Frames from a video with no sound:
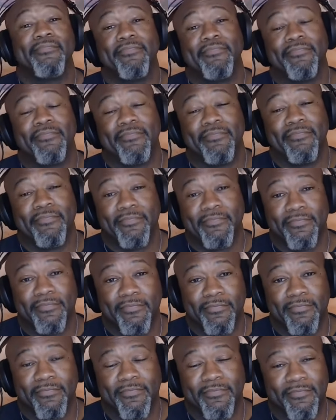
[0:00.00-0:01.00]

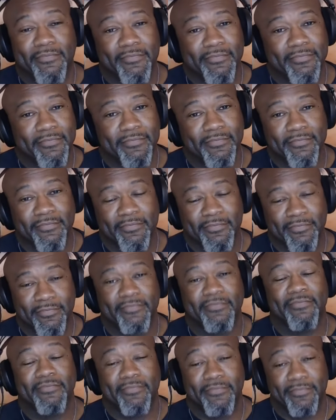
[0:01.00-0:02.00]

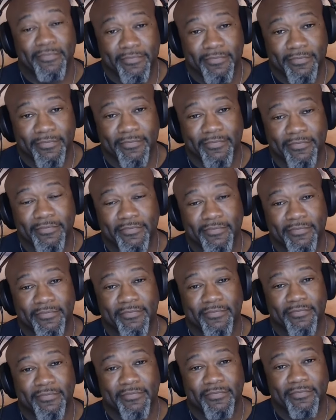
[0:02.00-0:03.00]

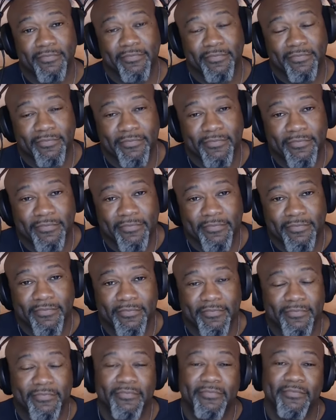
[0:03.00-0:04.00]

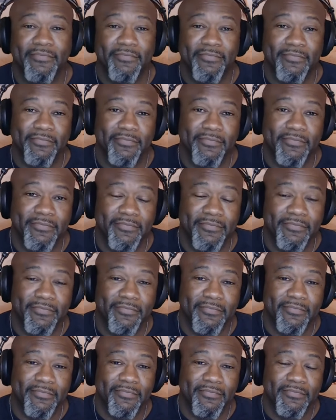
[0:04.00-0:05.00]

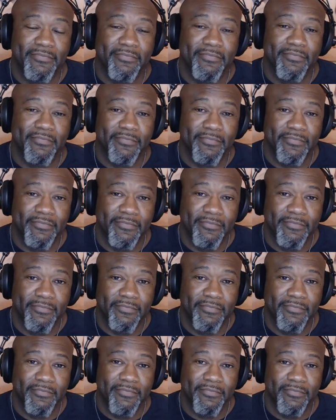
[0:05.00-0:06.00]

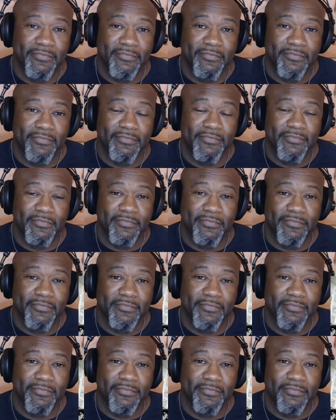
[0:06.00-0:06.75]
(silent)